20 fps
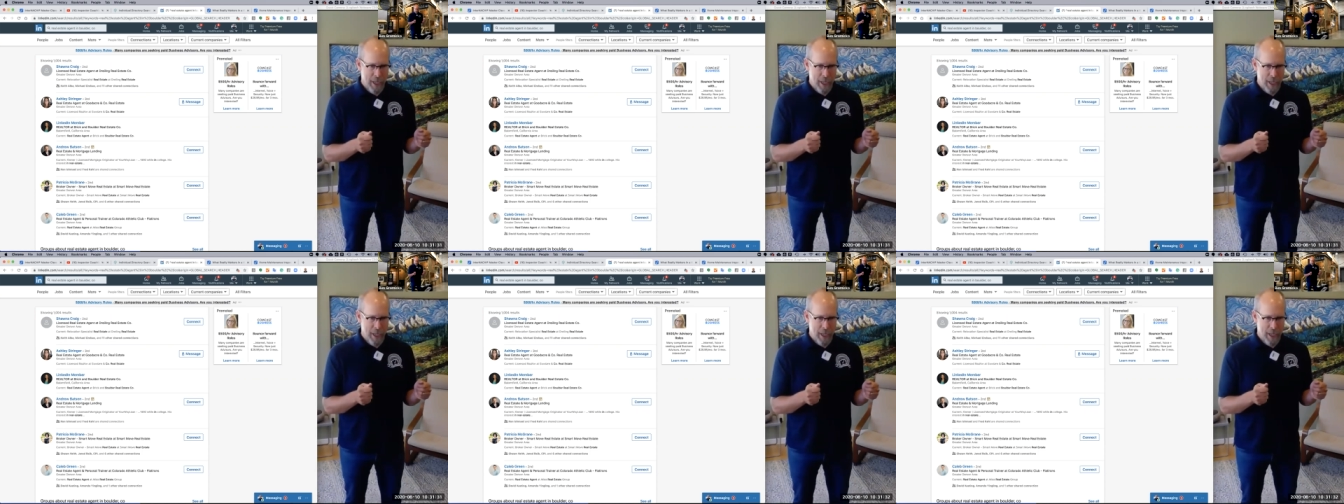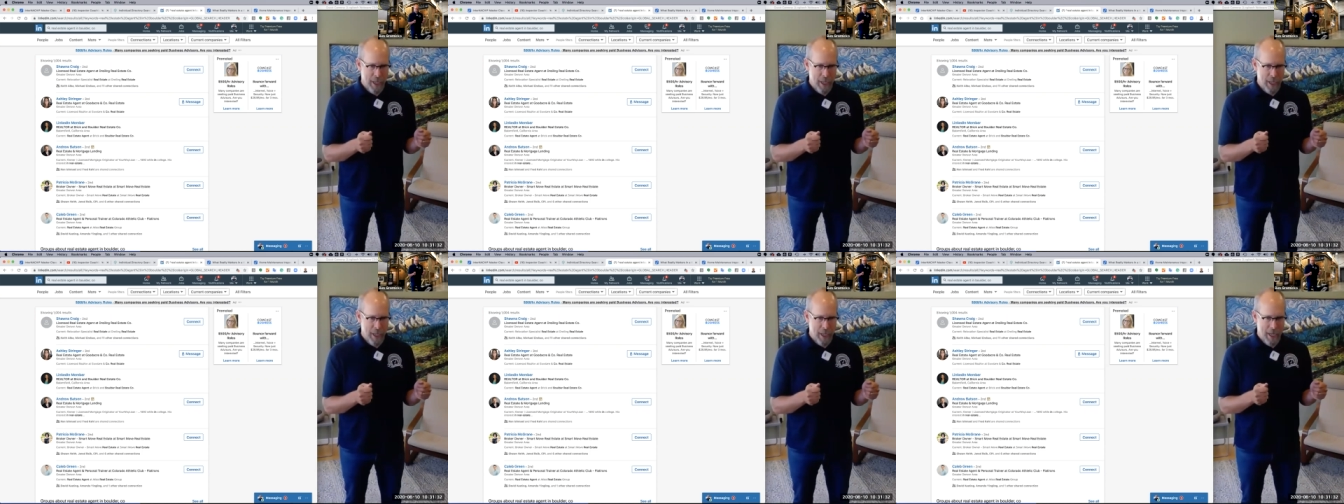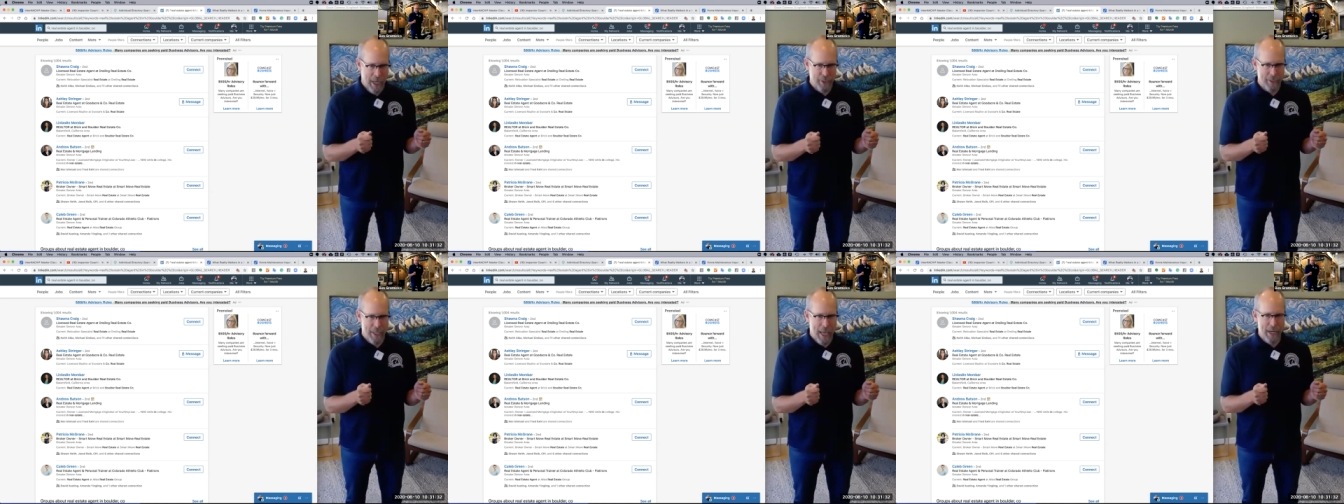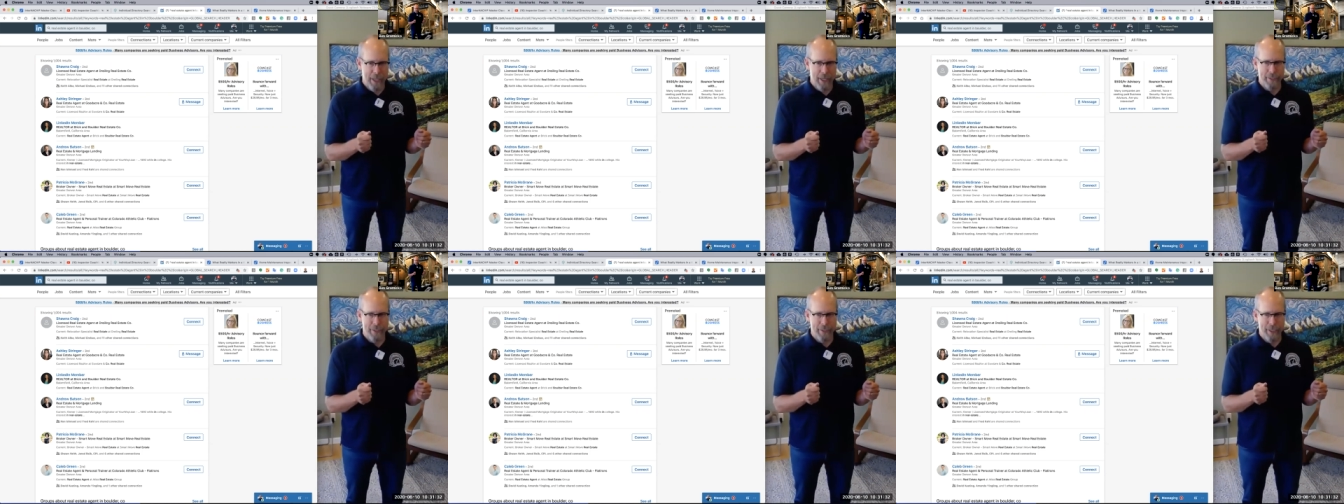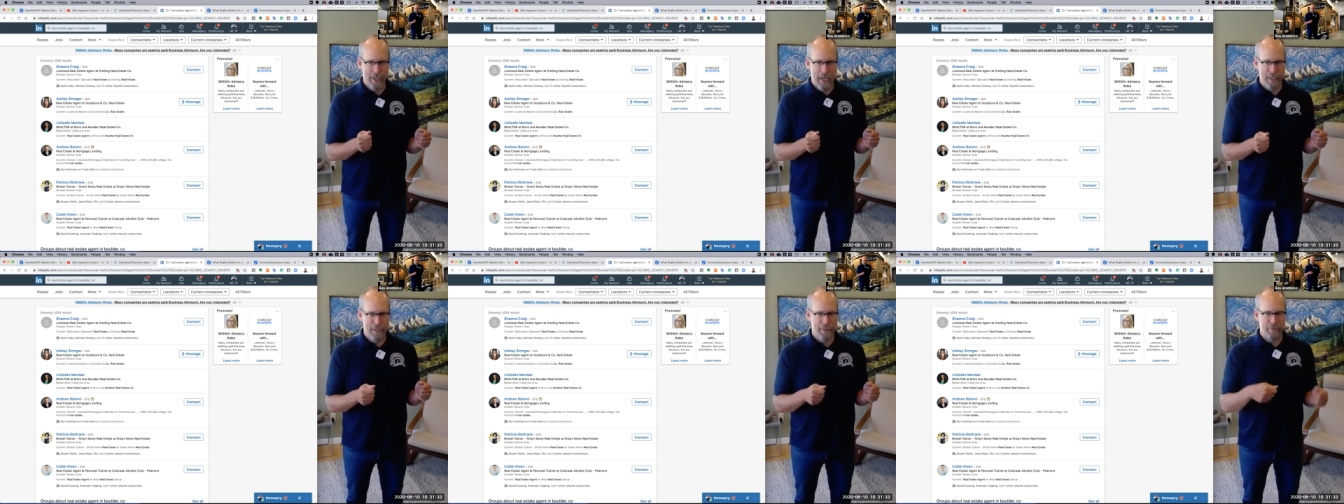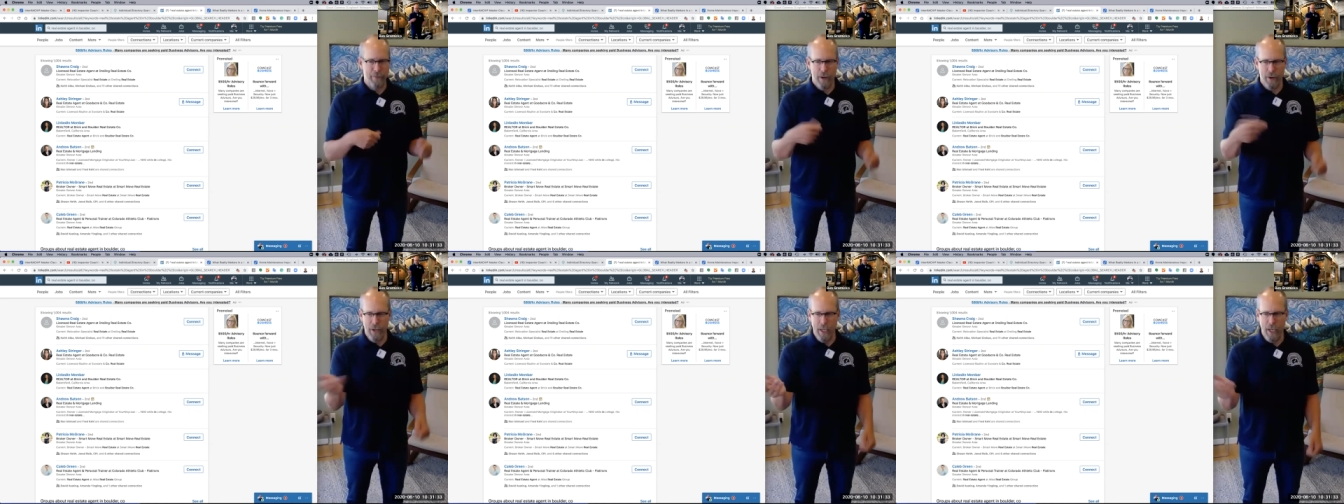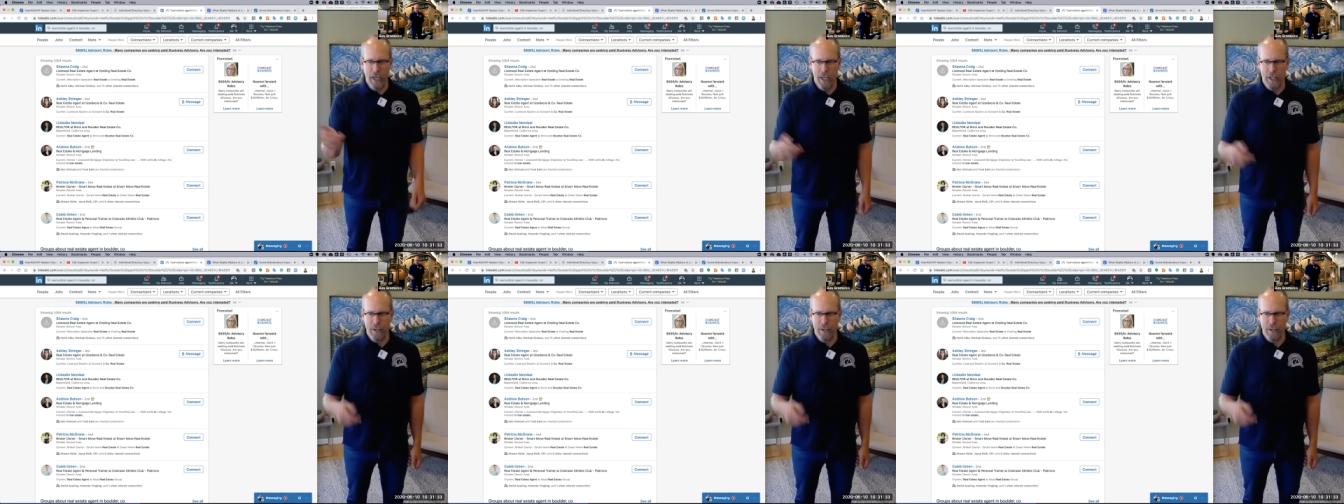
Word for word: and just add it at the very end.